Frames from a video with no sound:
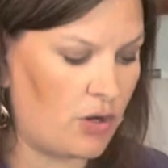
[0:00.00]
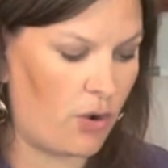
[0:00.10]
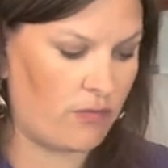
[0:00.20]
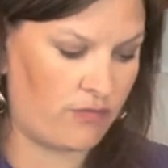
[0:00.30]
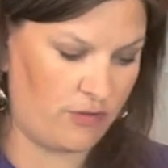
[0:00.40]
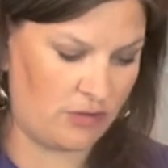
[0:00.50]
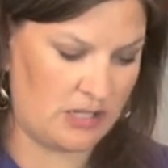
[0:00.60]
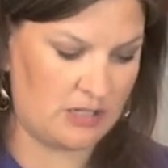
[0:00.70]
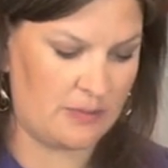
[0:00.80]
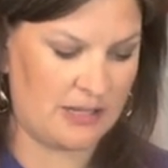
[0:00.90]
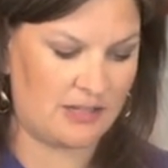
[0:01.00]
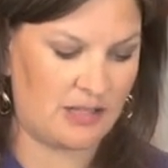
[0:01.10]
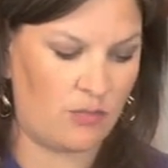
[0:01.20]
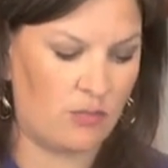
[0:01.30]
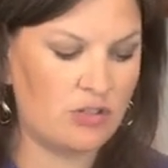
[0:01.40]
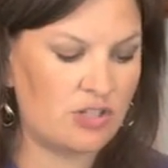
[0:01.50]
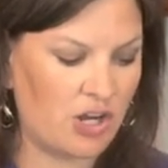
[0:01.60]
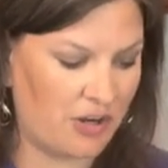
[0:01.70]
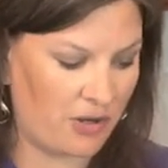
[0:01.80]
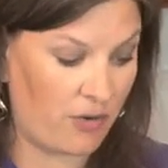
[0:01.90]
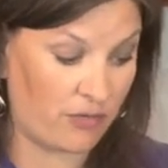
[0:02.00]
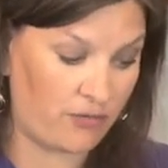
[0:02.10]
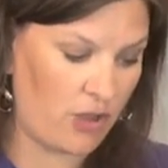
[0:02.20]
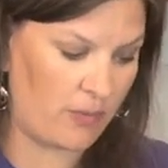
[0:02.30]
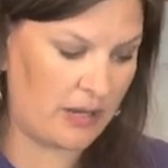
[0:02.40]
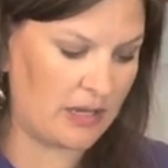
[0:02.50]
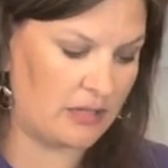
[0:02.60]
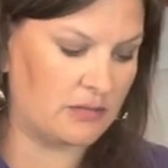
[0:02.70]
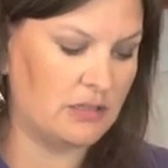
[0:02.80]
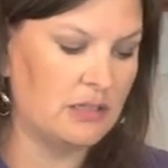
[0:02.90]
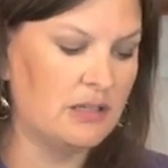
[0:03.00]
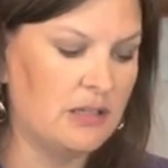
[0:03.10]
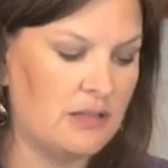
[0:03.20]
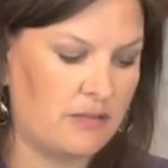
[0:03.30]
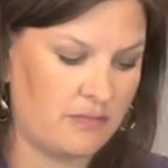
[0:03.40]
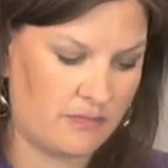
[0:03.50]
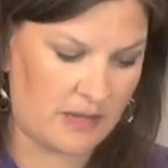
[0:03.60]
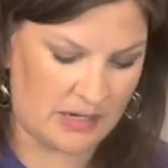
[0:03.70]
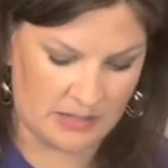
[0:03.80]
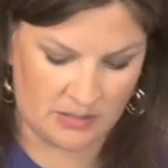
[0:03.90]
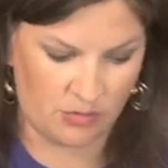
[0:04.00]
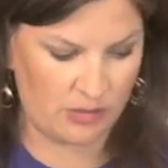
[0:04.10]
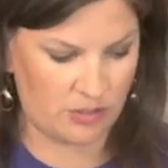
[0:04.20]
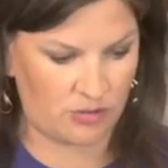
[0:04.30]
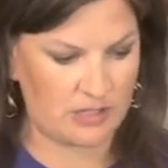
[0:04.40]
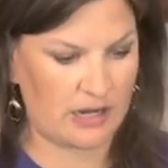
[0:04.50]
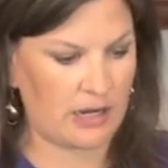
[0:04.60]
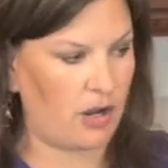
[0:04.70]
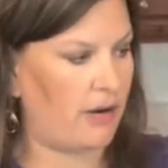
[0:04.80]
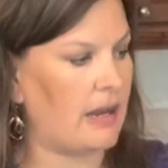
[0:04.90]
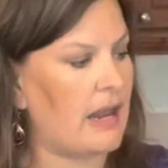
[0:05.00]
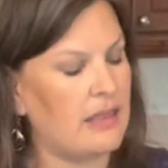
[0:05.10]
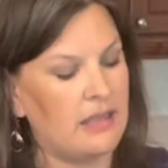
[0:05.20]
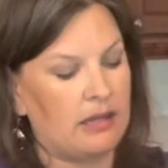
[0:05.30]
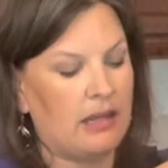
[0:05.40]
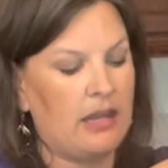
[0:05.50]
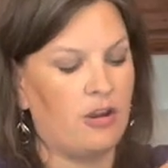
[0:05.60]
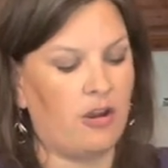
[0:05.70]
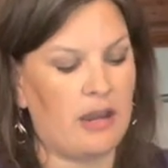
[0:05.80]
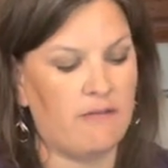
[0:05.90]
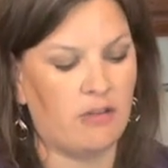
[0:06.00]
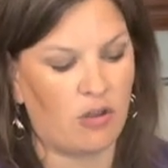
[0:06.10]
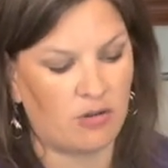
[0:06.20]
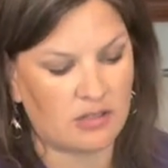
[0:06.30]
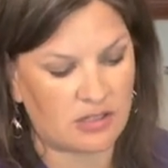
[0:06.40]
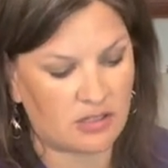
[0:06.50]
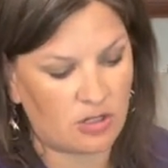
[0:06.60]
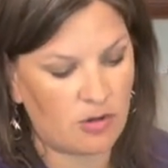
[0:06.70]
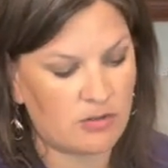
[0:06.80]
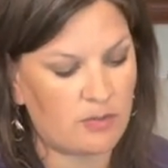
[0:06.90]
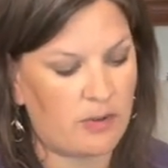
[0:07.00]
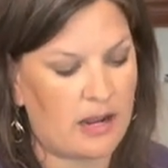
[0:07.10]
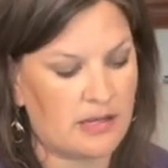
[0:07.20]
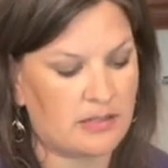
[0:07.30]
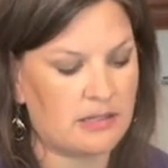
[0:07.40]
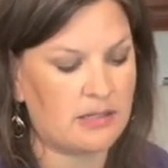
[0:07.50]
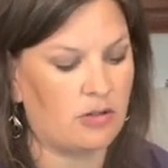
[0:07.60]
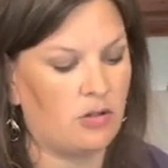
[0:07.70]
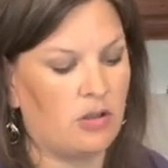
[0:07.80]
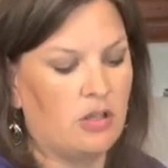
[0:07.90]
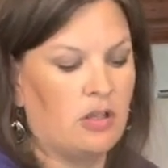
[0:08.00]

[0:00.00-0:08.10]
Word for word: to overfill these because they will start overflowing, and that gets a little interesting. All right, and then here, even though this is the newest one, I still